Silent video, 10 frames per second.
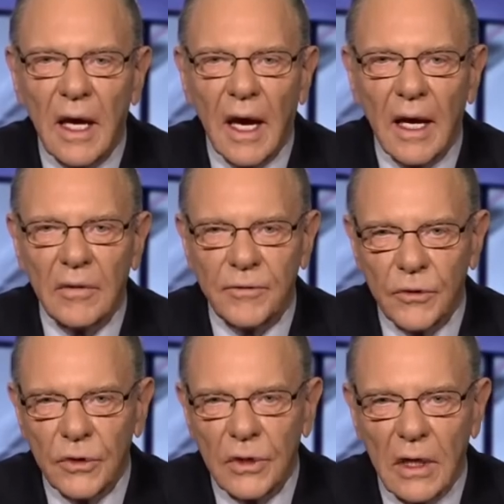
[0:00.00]
and
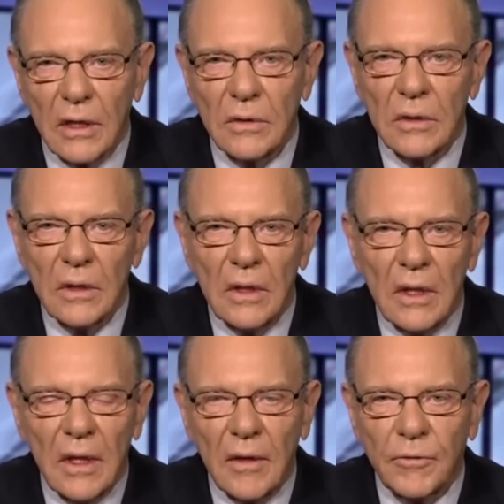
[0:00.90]
Fordow.
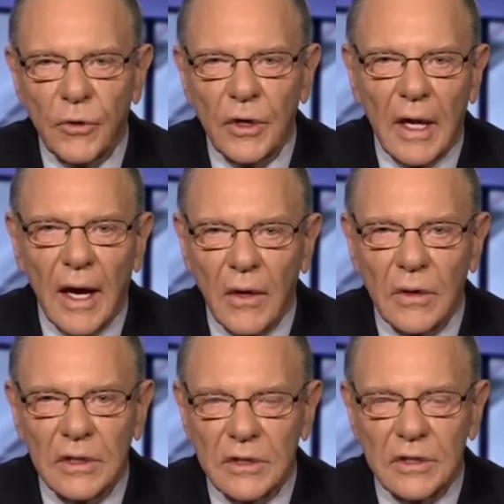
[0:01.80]
Fordow is the